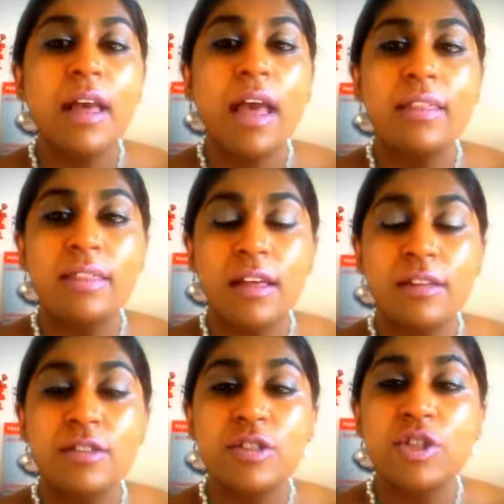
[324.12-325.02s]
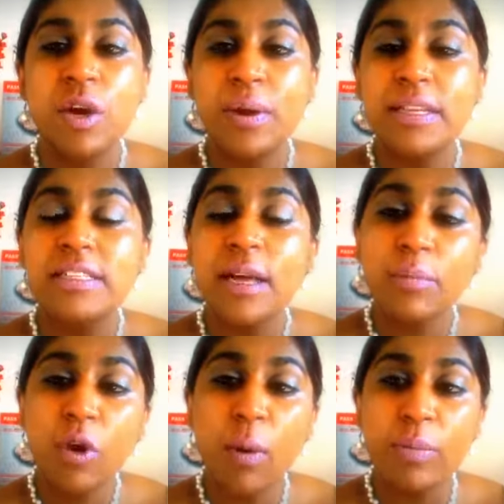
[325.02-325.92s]
and thus sharing
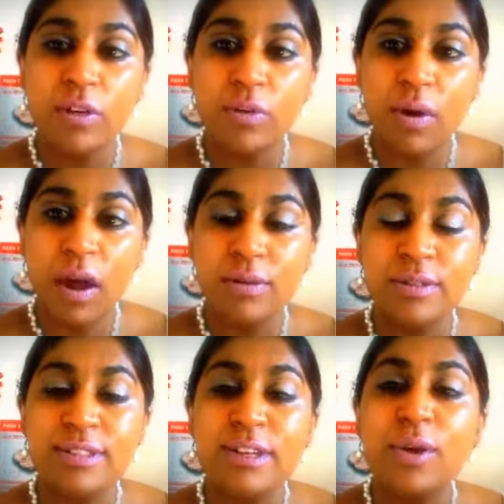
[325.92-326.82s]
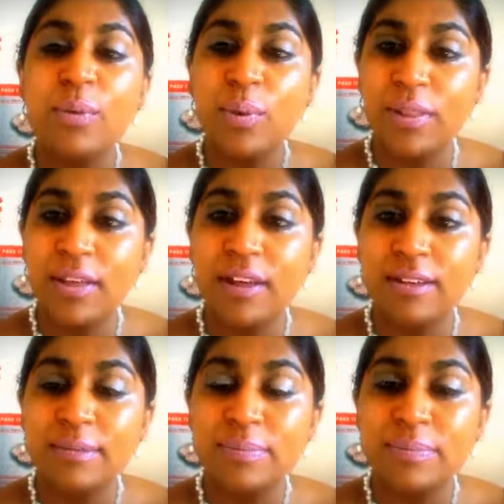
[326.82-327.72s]
some common ground with her.